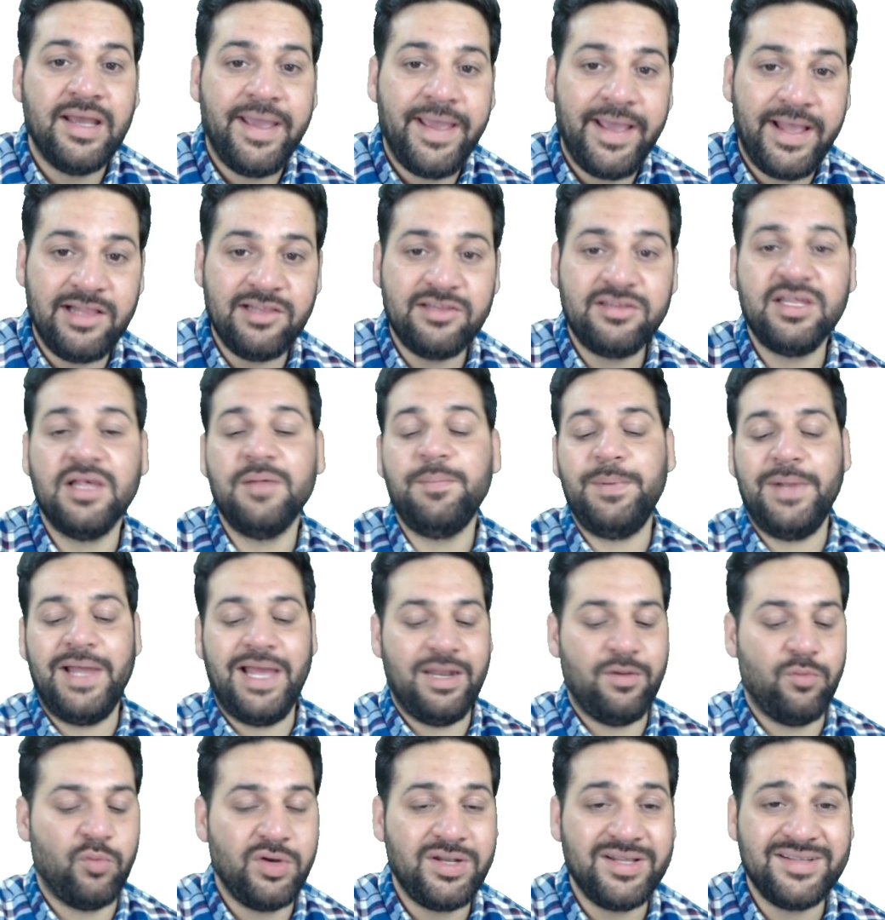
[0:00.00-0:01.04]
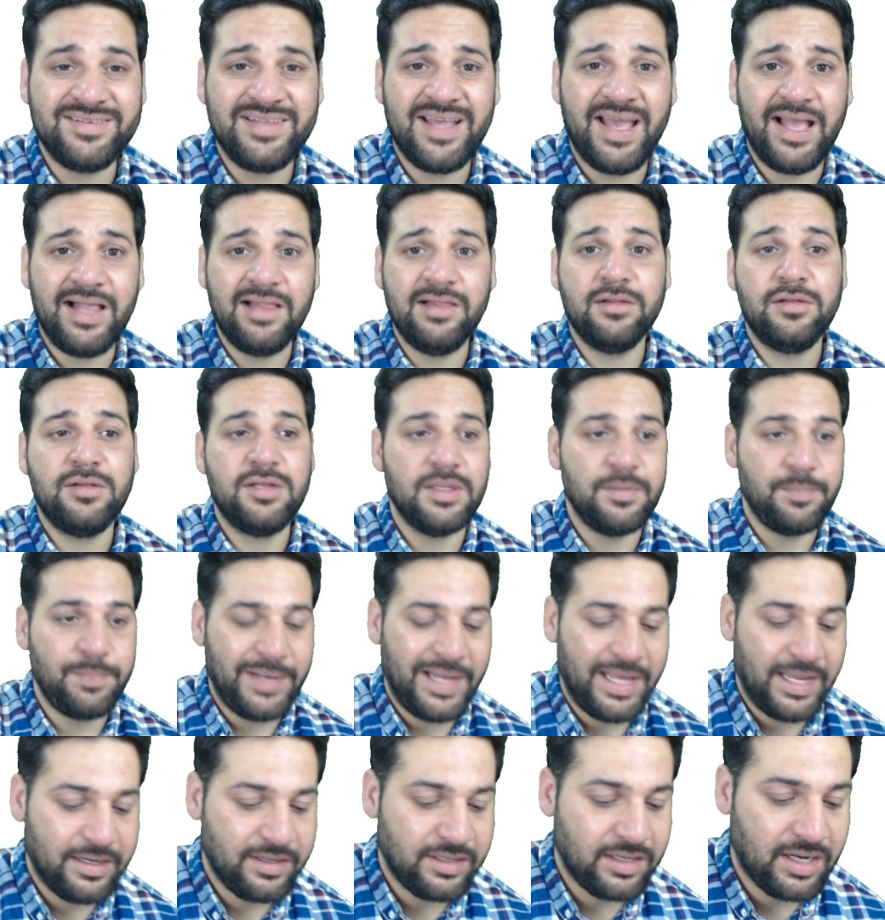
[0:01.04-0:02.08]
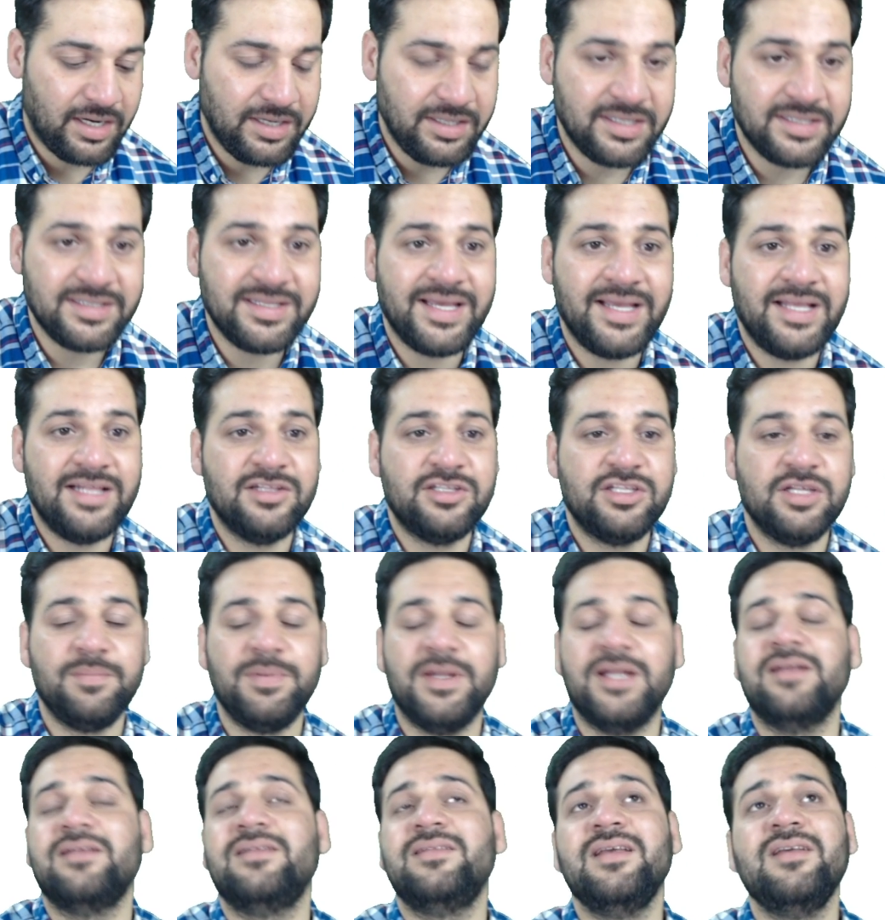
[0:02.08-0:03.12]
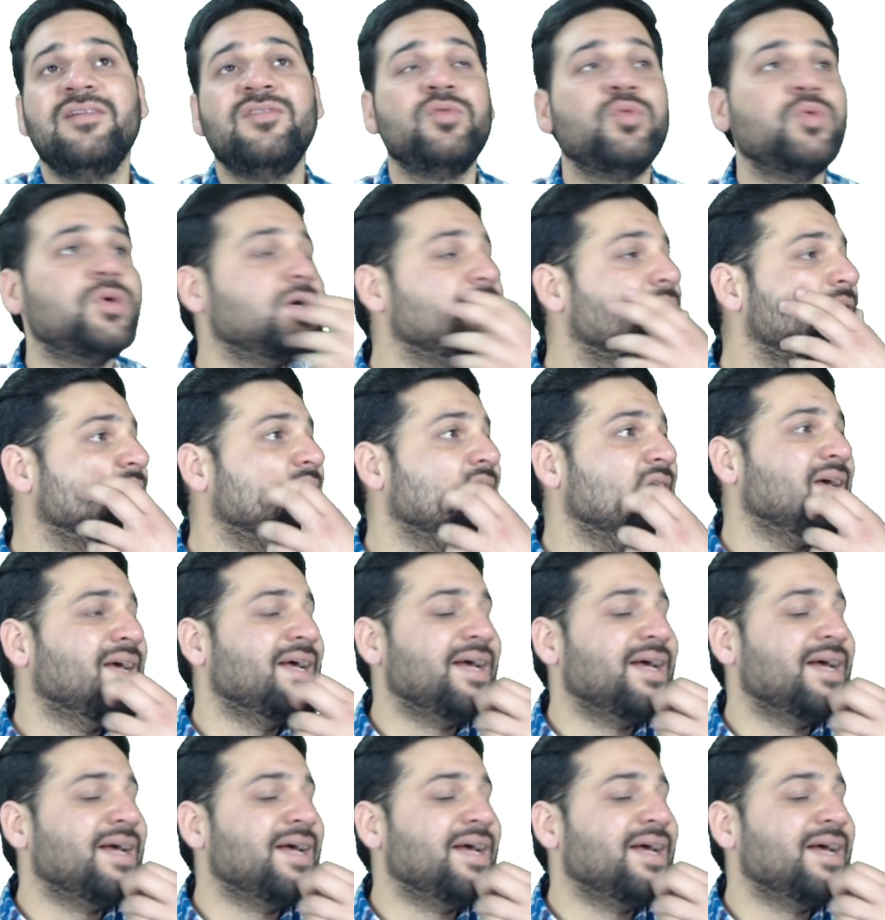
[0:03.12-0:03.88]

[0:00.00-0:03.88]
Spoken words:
Halsey plan. What is Halsey plan? Under the Halsey plan, see students,